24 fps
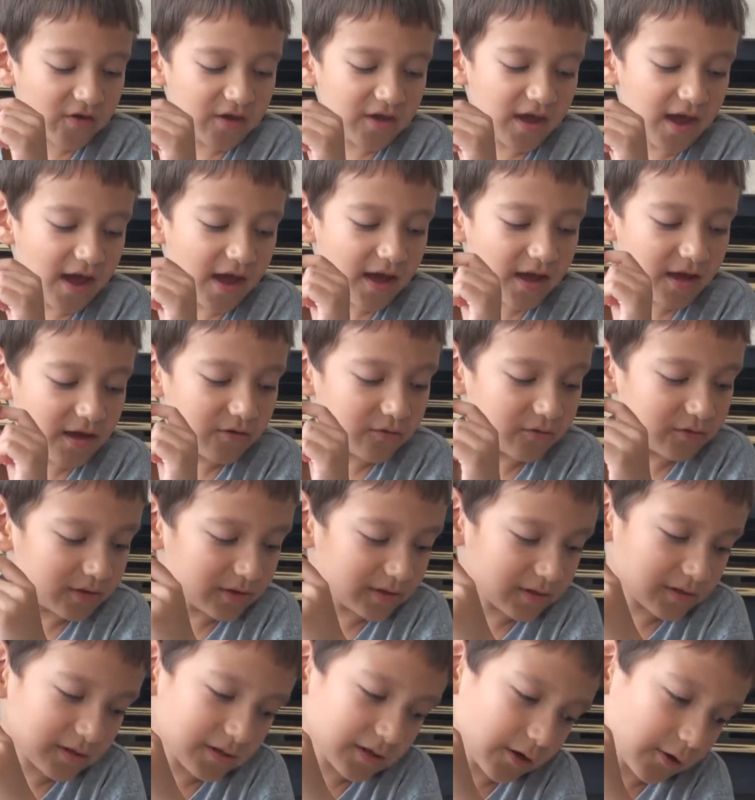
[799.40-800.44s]
it
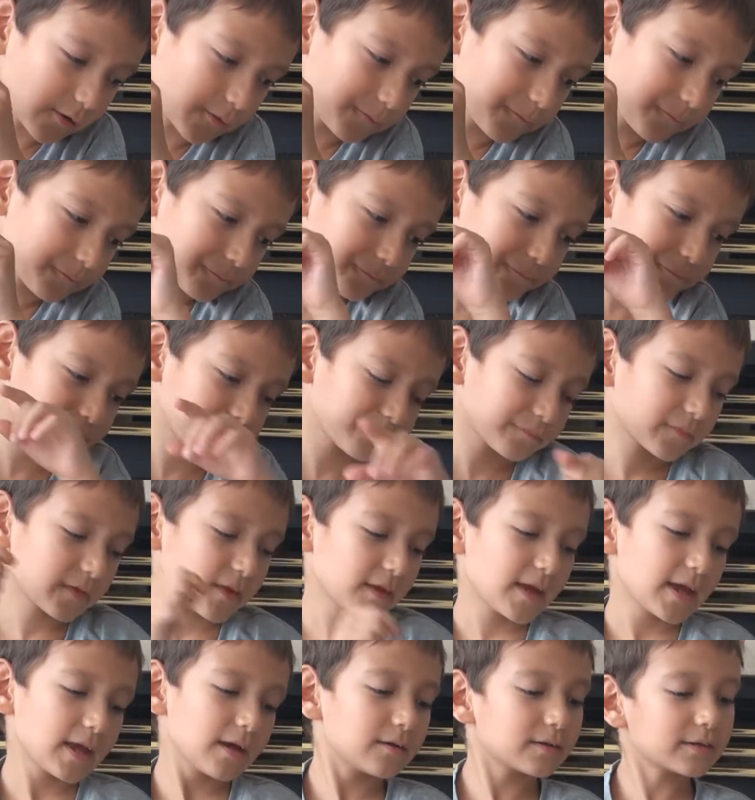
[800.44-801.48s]
was
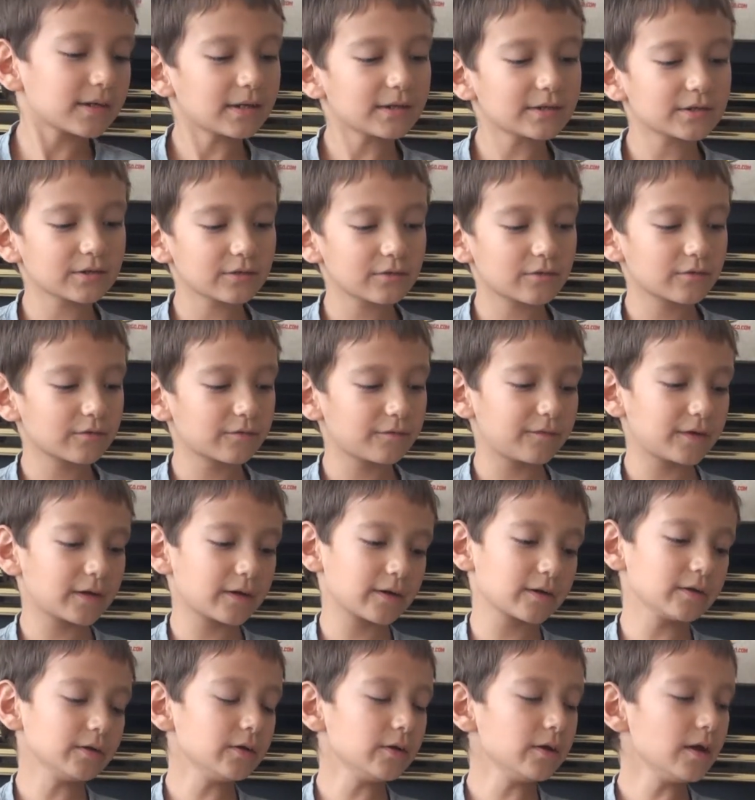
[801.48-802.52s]
also very
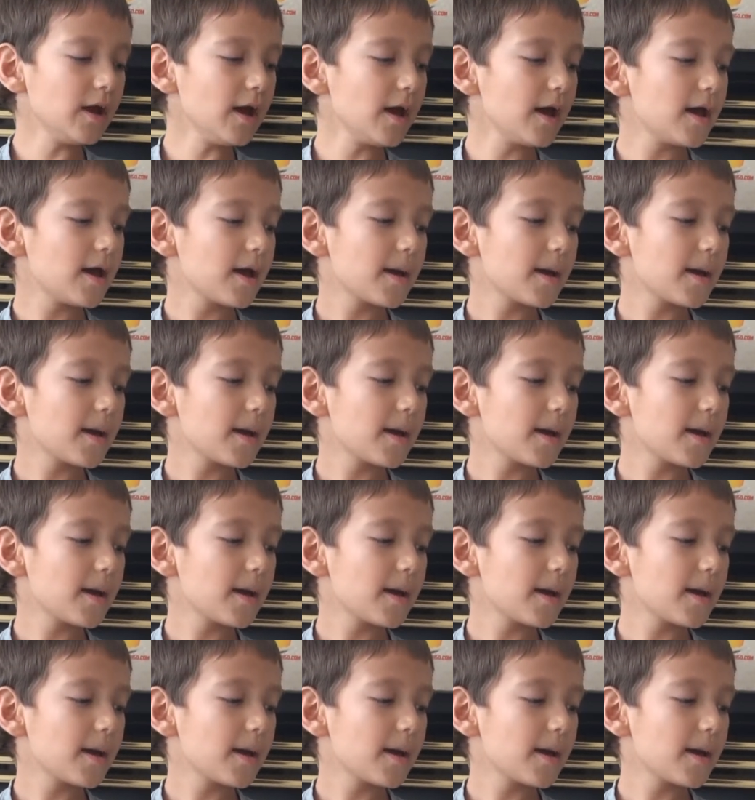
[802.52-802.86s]
good.